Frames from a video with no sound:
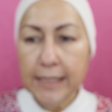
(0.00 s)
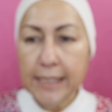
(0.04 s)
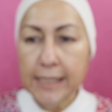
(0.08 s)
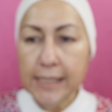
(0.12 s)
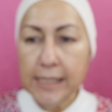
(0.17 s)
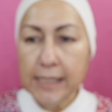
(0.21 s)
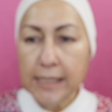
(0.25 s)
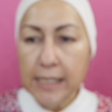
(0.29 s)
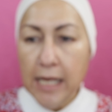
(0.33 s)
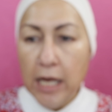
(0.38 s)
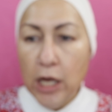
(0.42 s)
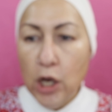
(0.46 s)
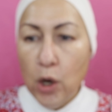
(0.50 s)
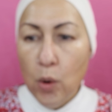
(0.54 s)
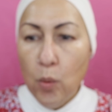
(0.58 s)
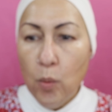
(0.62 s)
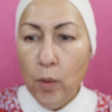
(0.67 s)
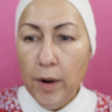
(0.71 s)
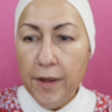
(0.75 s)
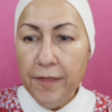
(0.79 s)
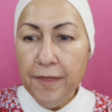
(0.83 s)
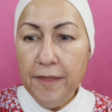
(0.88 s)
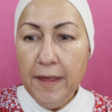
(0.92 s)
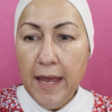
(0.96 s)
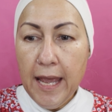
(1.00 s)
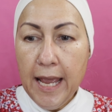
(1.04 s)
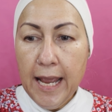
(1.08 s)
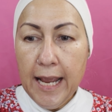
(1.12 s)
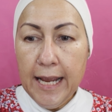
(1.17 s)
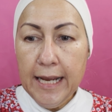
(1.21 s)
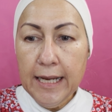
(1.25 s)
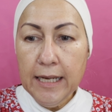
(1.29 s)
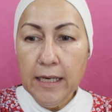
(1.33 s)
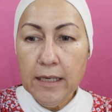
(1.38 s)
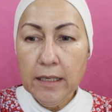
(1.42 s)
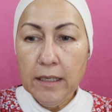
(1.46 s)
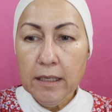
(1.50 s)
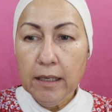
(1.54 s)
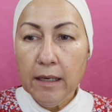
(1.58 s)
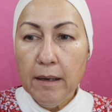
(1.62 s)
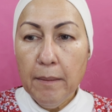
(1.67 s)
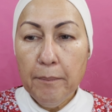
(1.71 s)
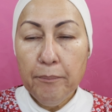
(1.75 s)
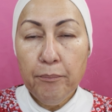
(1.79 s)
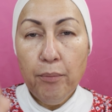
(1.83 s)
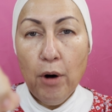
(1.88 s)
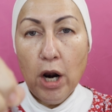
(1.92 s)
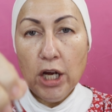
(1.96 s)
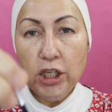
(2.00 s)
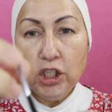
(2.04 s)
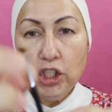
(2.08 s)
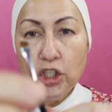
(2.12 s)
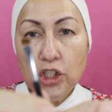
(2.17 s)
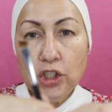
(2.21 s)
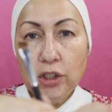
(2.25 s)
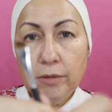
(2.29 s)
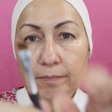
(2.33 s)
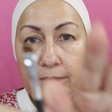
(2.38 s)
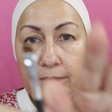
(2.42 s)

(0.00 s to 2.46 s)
this with a brush